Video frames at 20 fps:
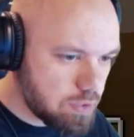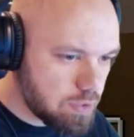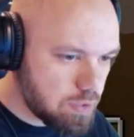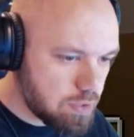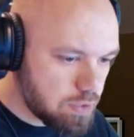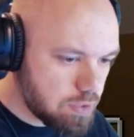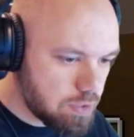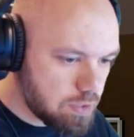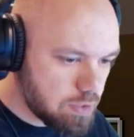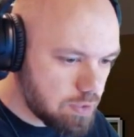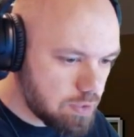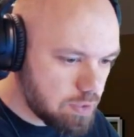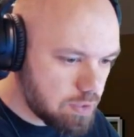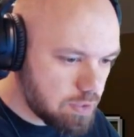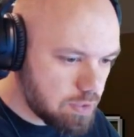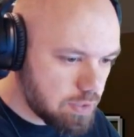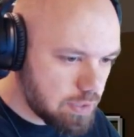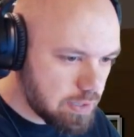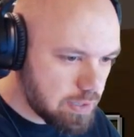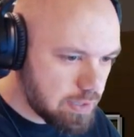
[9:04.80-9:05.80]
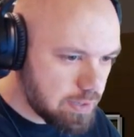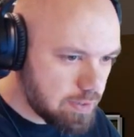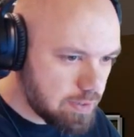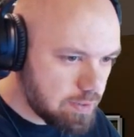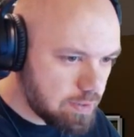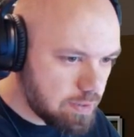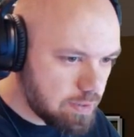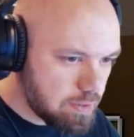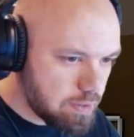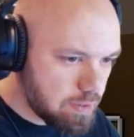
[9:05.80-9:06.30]

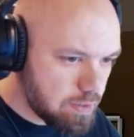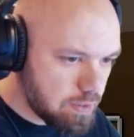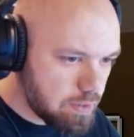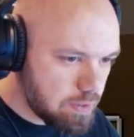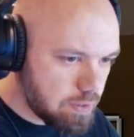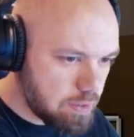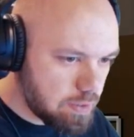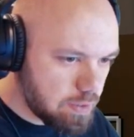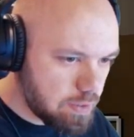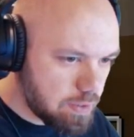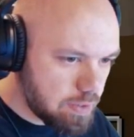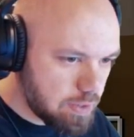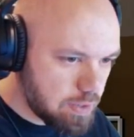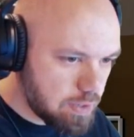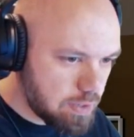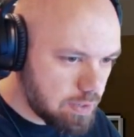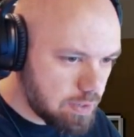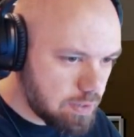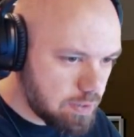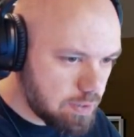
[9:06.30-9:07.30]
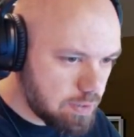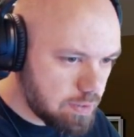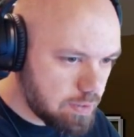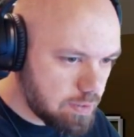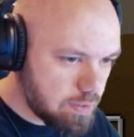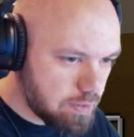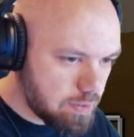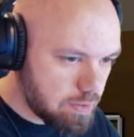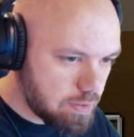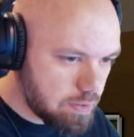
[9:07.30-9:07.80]

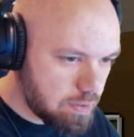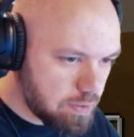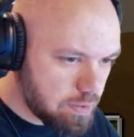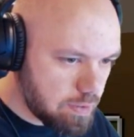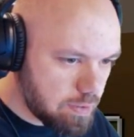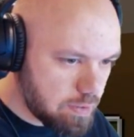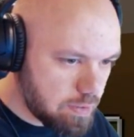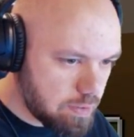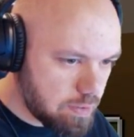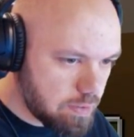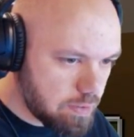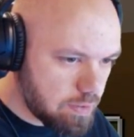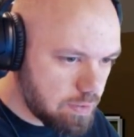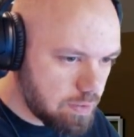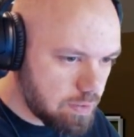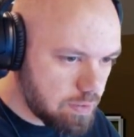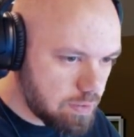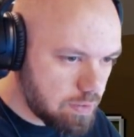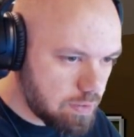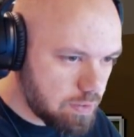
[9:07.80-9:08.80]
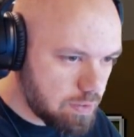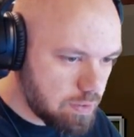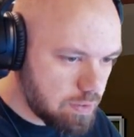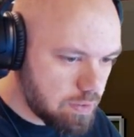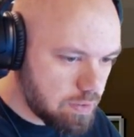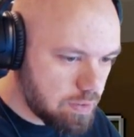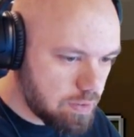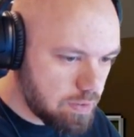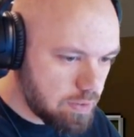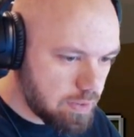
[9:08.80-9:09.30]

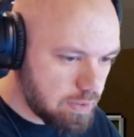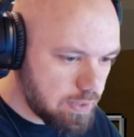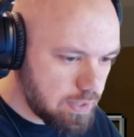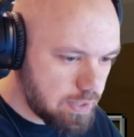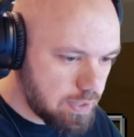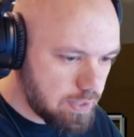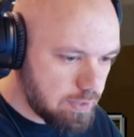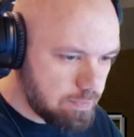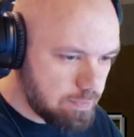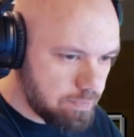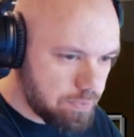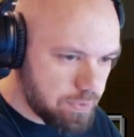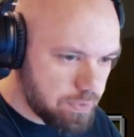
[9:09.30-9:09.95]
[no speech]